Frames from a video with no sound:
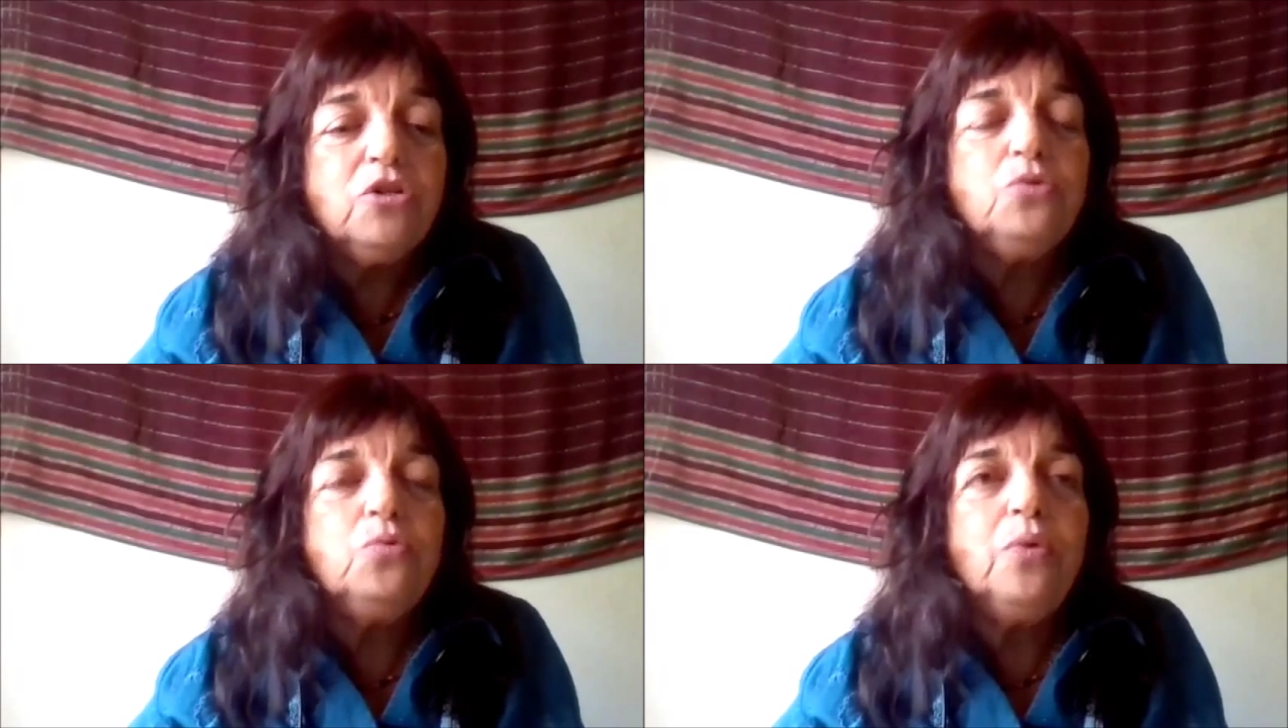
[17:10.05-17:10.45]

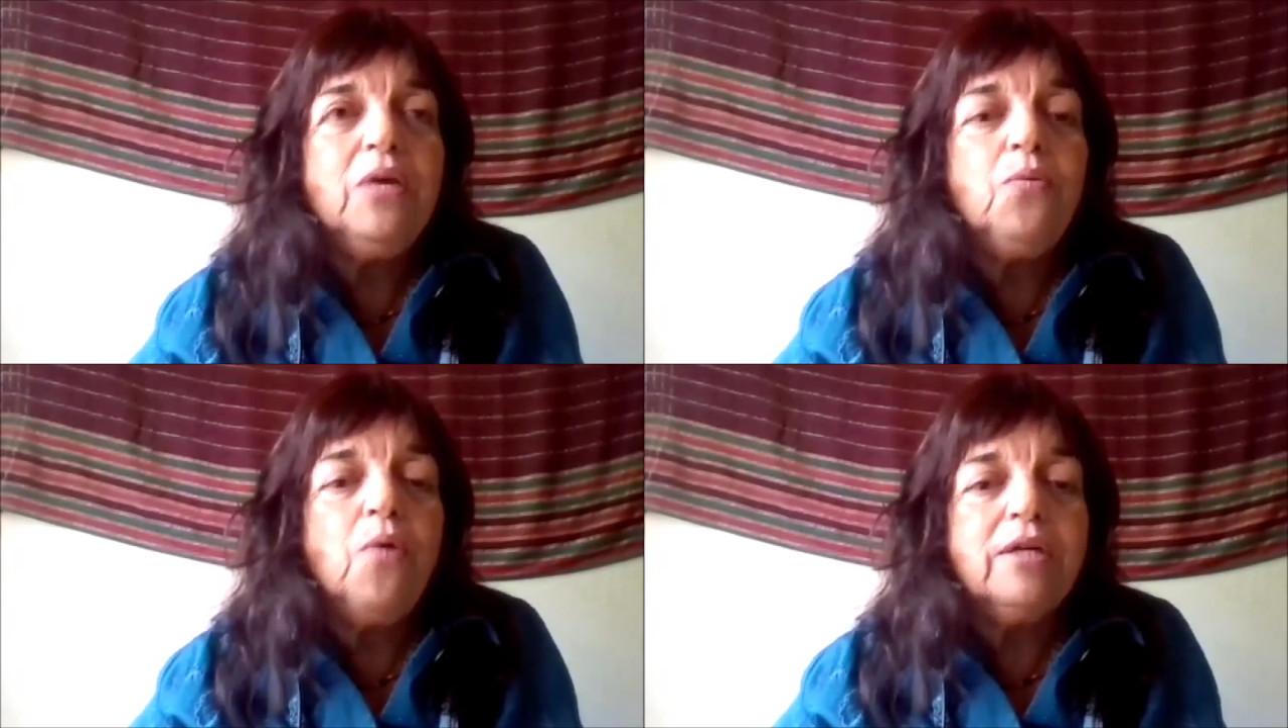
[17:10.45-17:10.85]
do
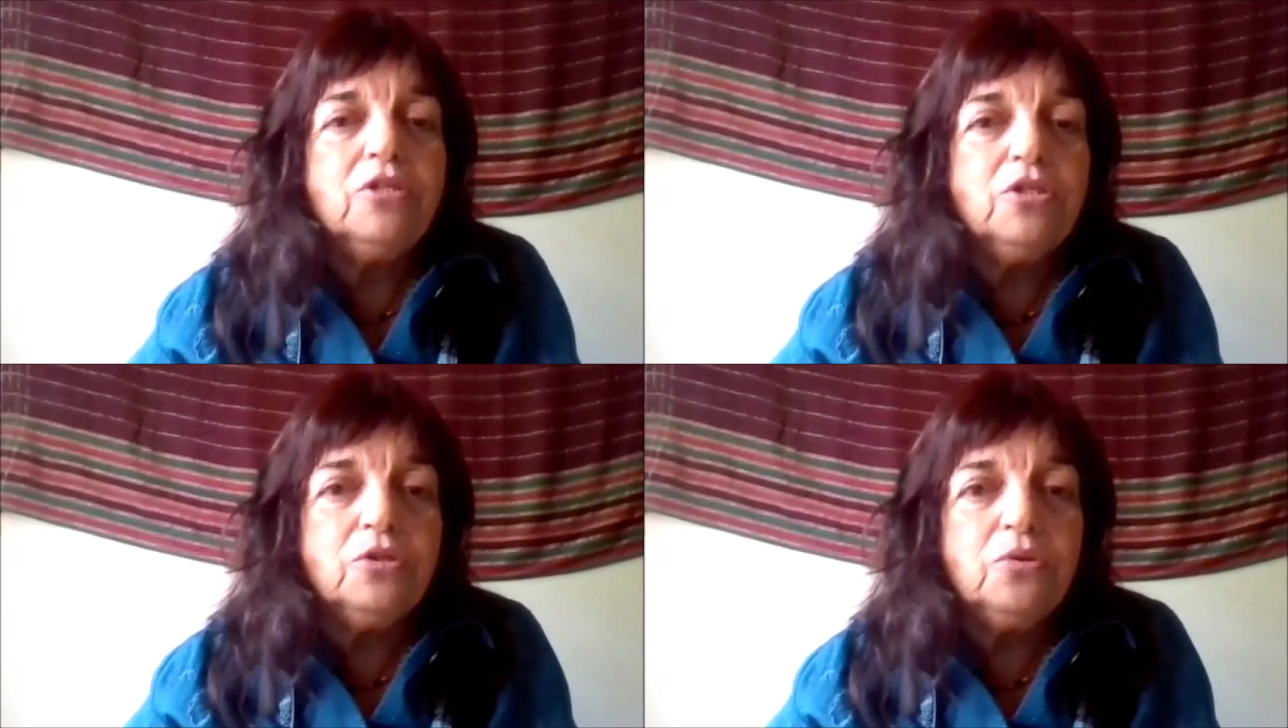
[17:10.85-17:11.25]
we want
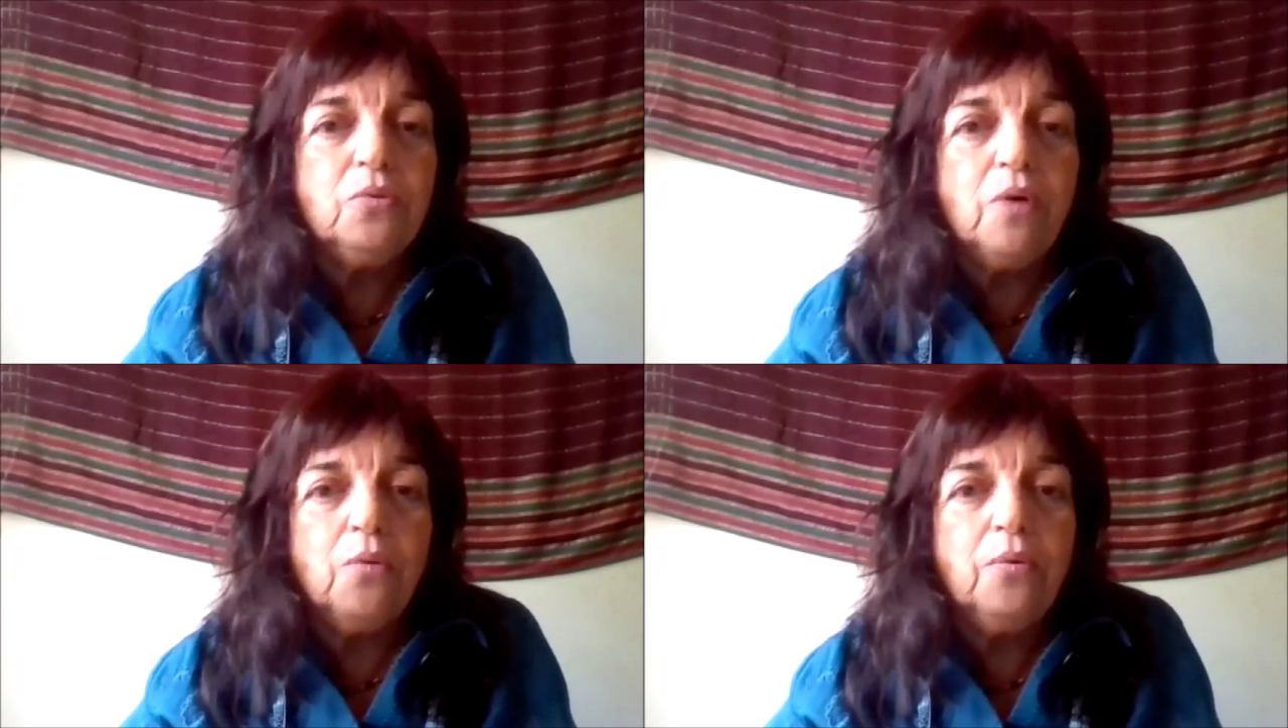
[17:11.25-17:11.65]
to do
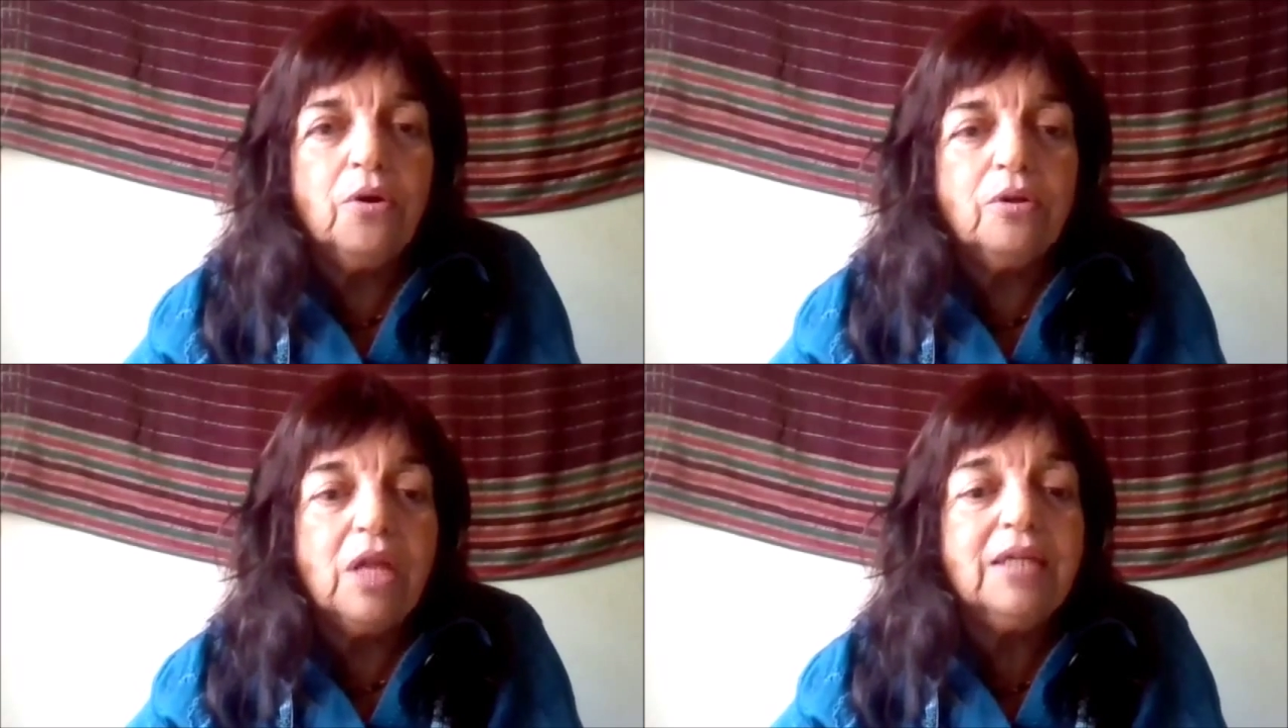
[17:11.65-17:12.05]
while
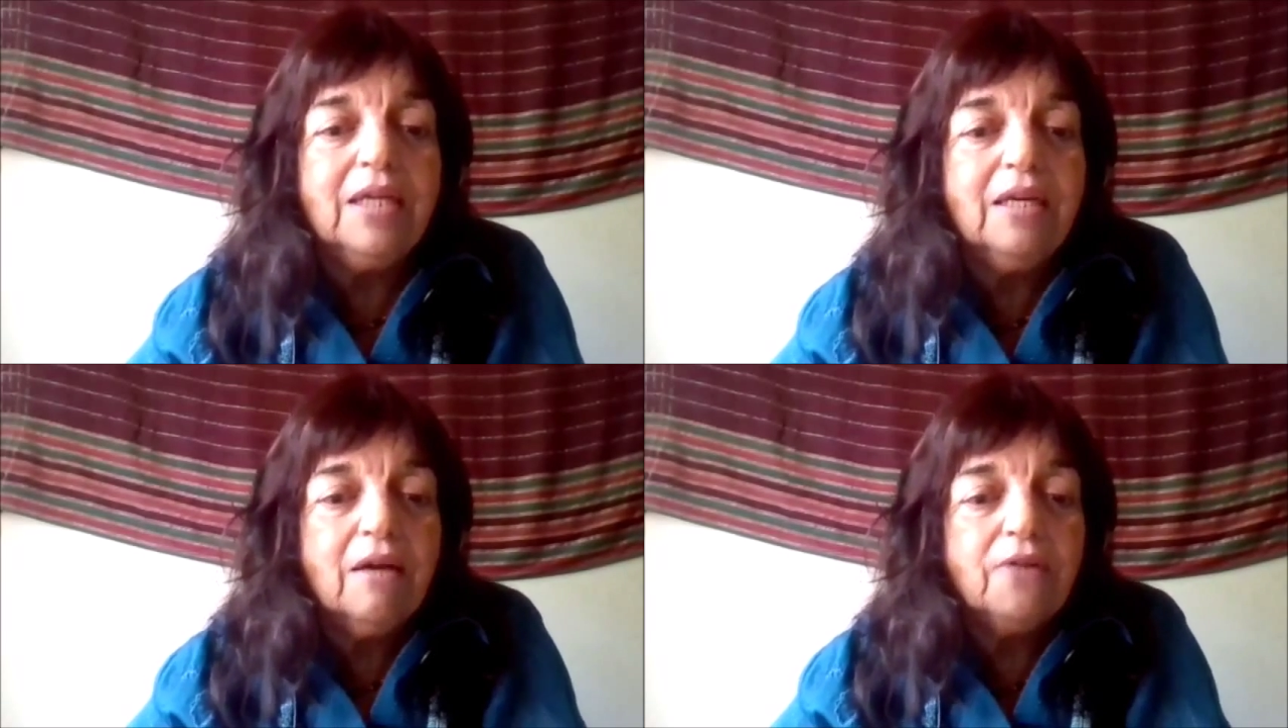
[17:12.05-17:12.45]
we're
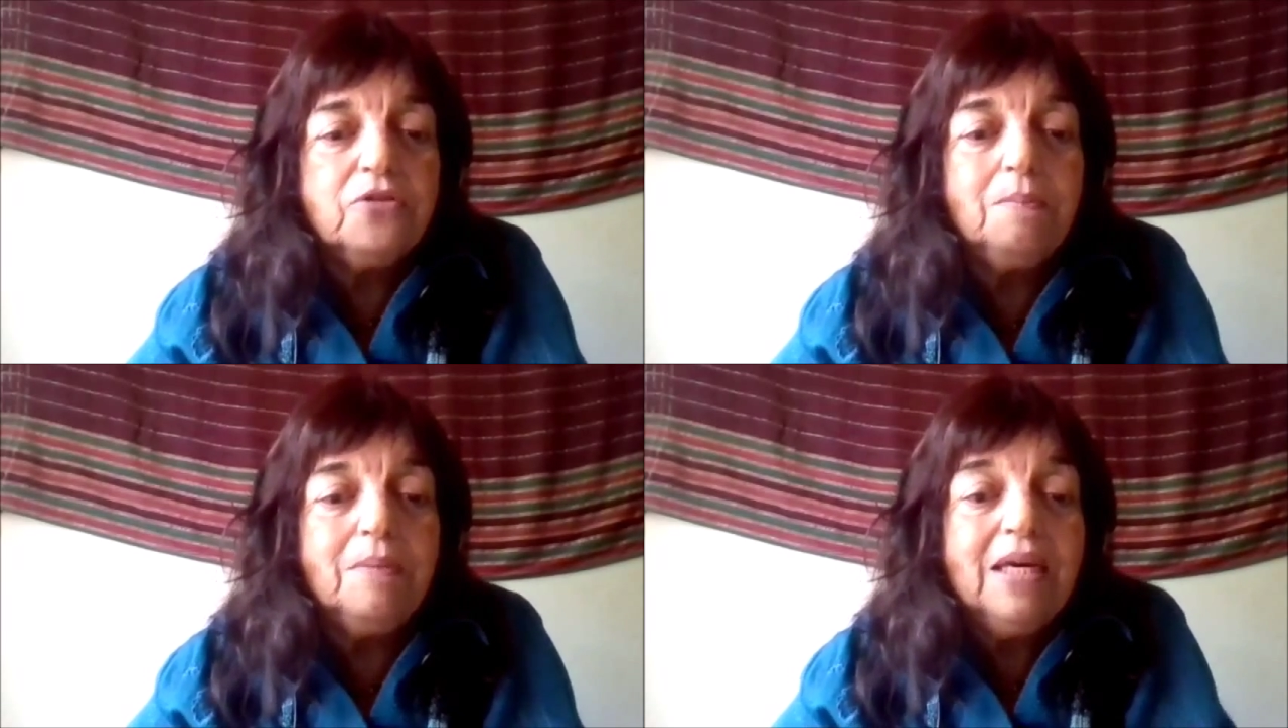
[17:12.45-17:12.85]
lucky enough
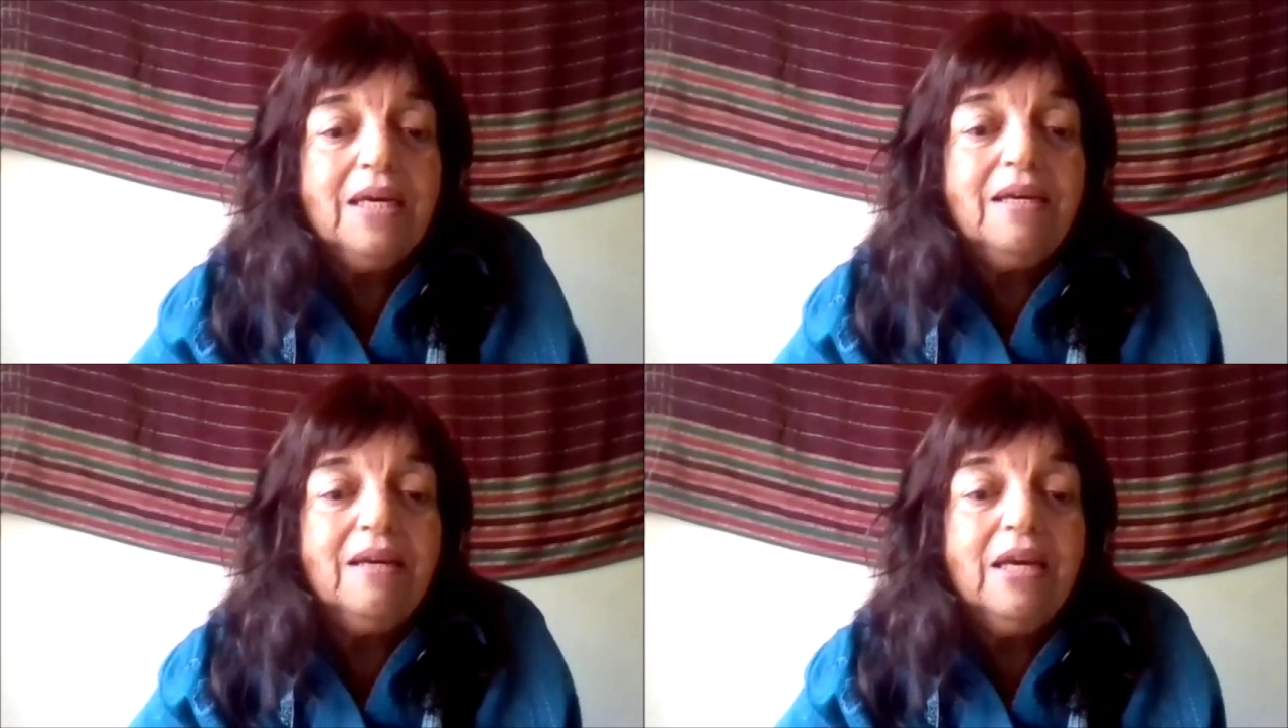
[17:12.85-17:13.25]
to
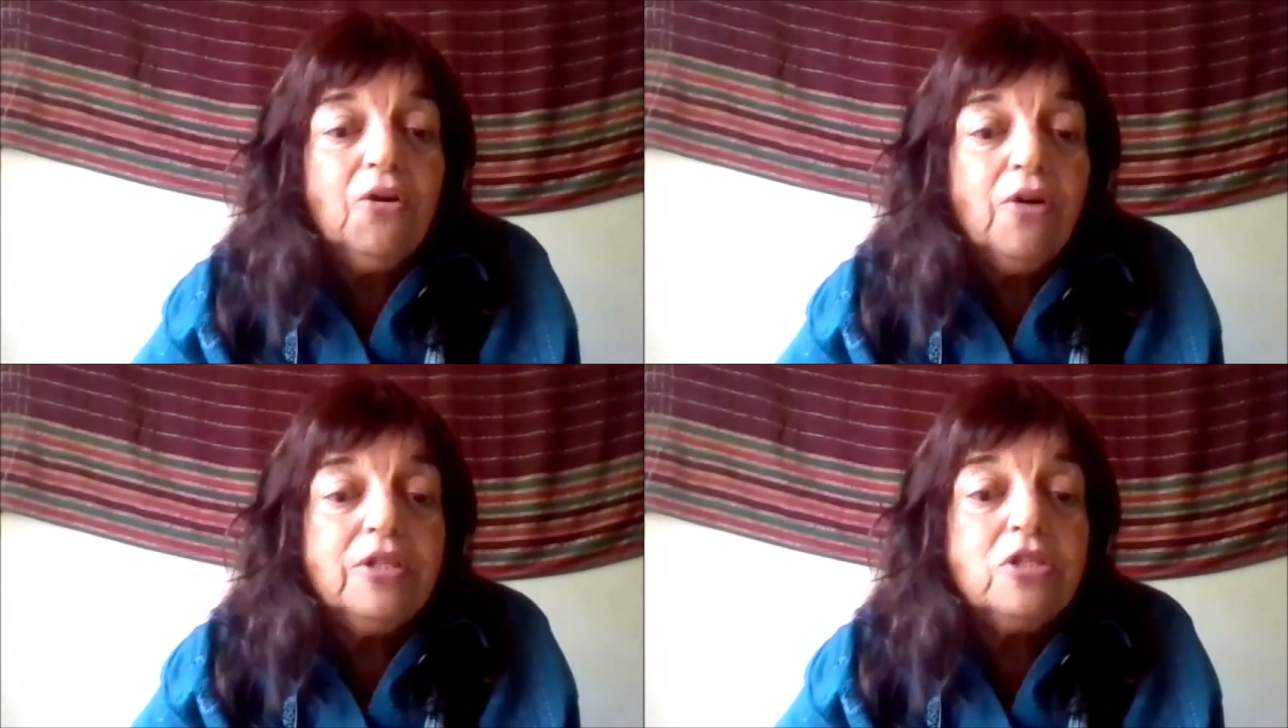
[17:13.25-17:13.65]
be
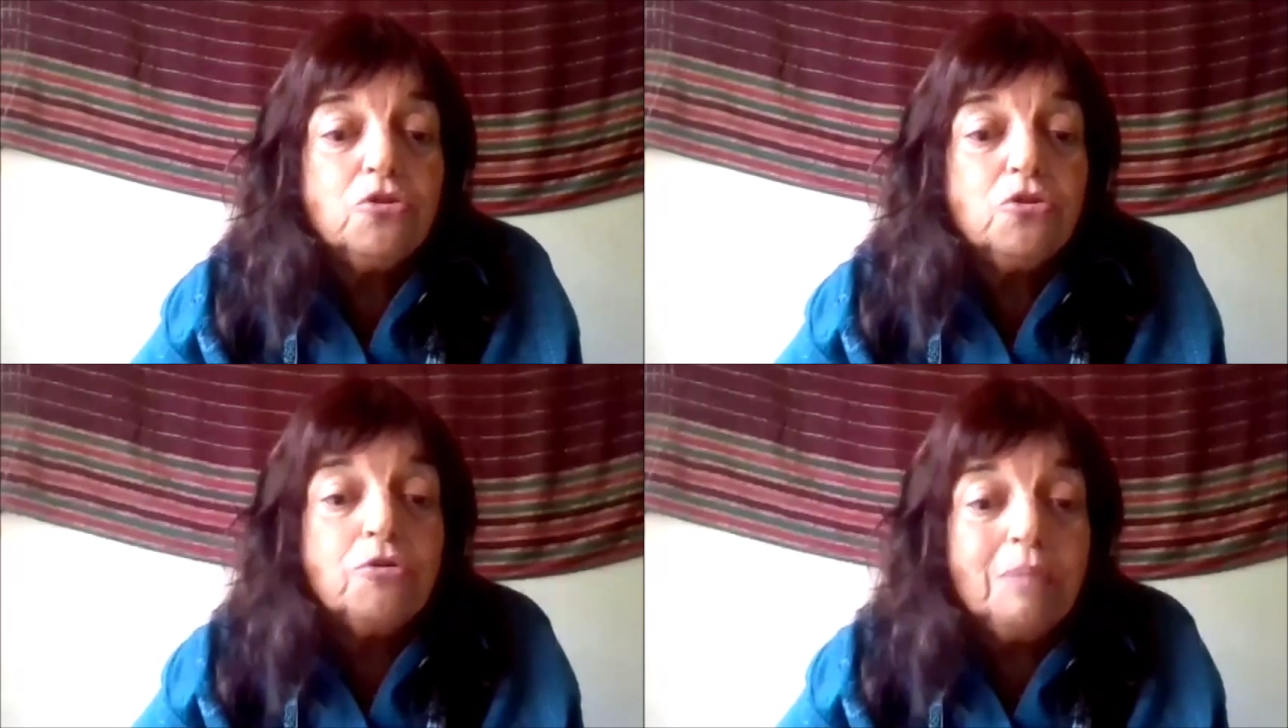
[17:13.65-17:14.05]
here on
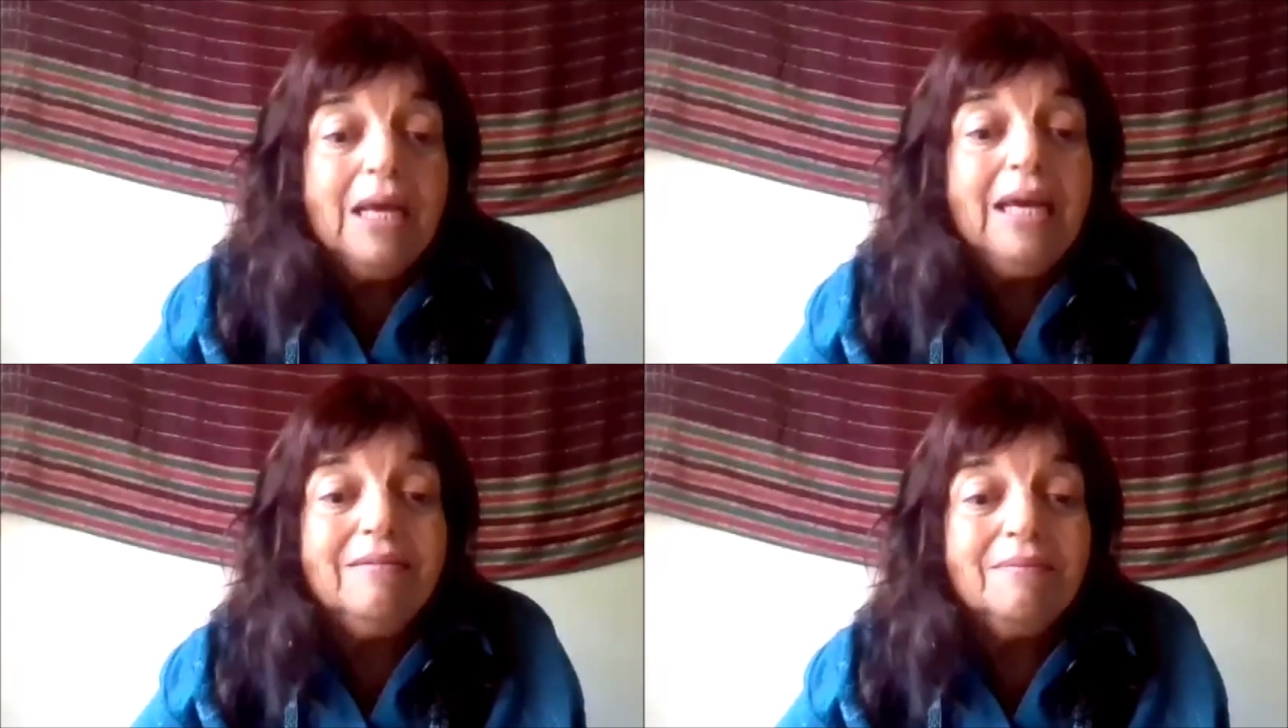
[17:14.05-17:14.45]
this earth
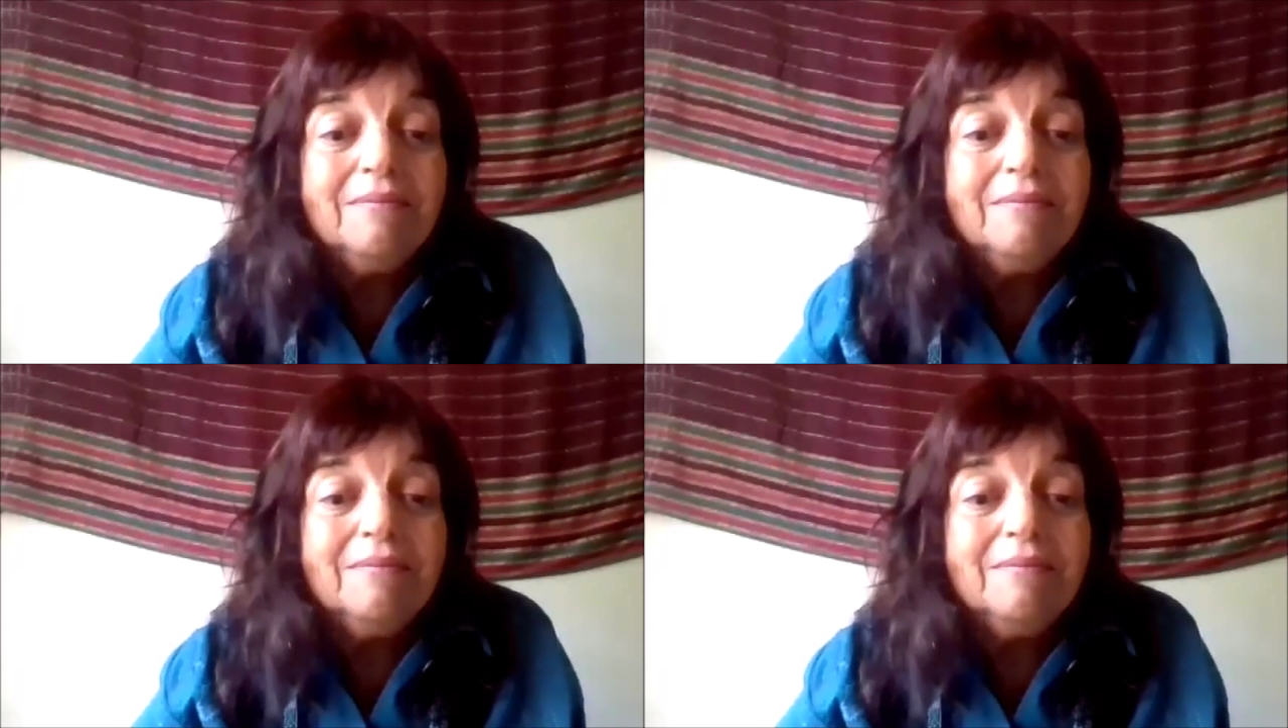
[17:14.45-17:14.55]
plane.